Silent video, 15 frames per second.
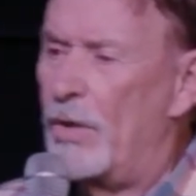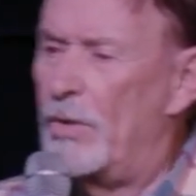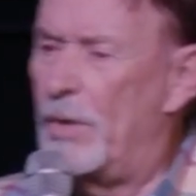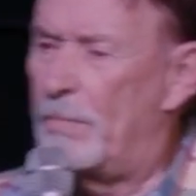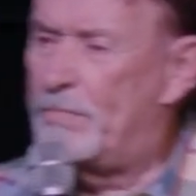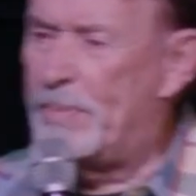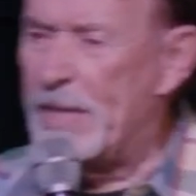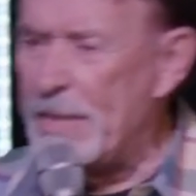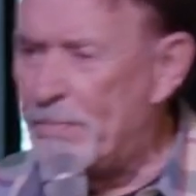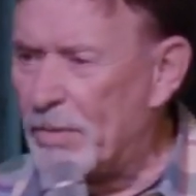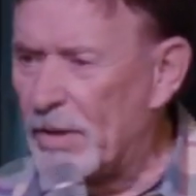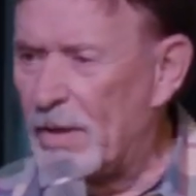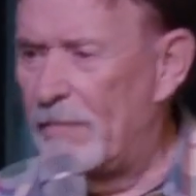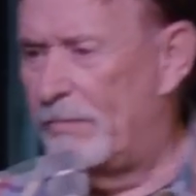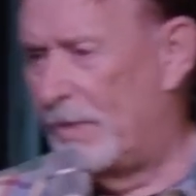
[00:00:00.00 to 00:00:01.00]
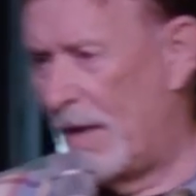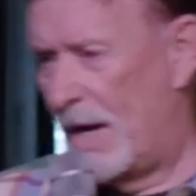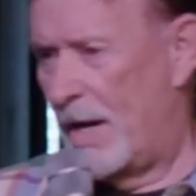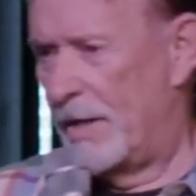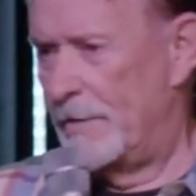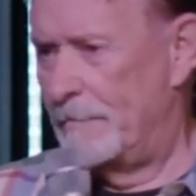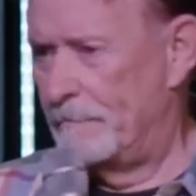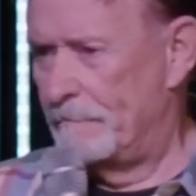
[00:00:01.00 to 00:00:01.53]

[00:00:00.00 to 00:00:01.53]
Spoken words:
the people of God.